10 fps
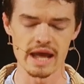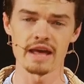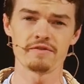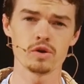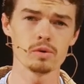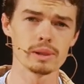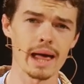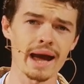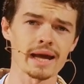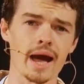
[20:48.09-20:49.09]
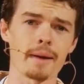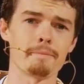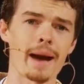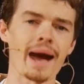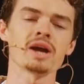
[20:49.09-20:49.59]
if you lack a
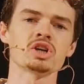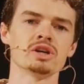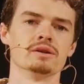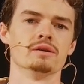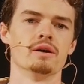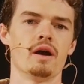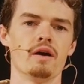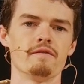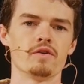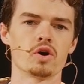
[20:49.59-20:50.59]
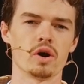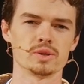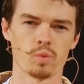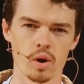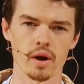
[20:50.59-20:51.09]
passion for
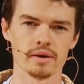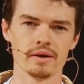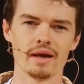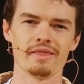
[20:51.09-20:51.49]
God's word,